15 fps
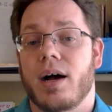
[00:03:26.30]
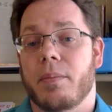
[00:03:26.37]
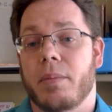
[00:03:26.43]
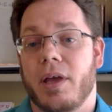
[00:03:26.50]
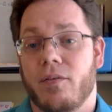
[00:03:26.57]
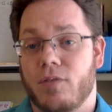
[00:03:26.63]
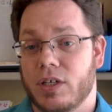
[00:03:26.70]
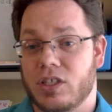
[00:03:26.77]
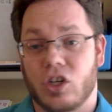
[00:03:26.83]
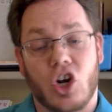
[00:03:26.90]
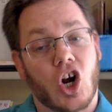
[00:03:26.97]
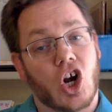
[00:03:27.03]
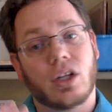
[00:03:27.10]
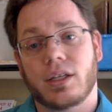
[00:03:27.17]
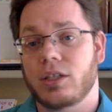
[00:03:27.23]
If it's an
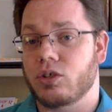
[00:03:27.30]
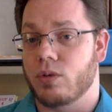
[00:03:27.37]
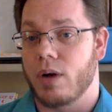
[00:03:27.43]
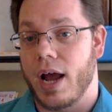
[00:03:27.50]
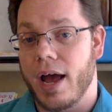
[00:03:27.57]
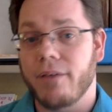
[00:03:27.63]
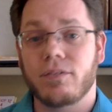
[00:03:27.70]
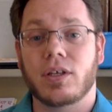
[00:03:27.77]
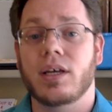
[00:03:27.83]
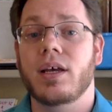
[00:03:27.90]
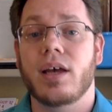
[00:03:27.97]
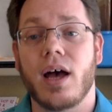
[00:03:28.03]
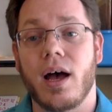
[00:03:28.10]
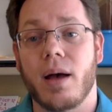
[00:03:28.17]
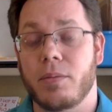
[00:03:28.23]
early draft,
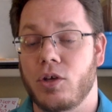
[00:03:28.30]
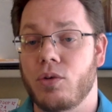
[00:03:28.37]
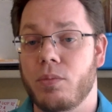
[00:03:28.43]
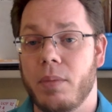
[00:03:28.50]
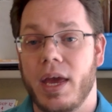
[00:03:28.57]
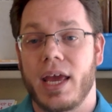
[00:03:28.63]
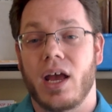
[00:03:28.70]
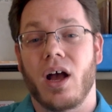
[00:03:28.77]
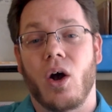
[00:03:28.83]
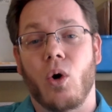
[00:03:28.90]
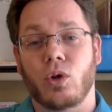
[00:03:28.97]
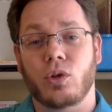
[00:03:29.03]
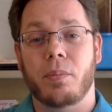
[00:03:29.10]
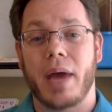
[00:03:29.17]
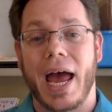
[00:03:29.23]
you may
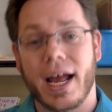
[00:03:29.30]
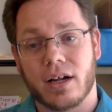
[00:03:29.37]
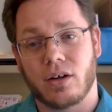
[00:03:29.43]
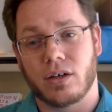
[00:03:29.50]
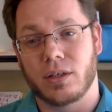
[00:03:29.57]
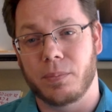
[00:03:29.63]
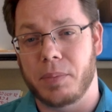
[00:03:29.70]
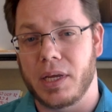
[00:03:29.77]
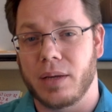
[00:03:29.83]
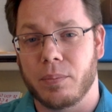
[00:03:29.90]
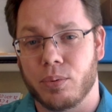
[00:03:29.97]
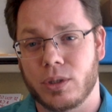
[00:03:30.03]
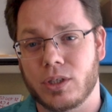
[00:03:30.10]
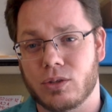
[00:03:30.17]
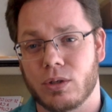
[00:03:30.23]
hold back on being
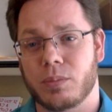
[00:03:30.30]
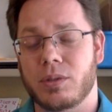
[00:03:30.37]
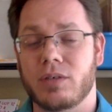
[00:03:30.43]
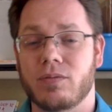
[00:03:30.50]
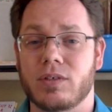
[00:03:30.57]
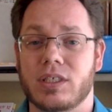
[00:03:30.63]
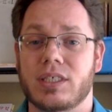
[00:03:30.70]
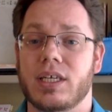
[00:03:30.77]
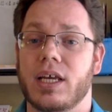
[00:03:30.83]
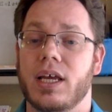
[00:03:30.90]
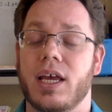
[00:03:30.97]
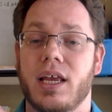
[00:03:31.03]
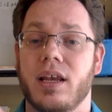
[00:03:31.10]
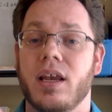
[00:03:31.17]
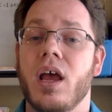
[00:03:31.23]
prescriptive
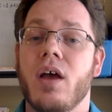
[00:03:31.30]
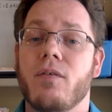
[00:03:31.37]
and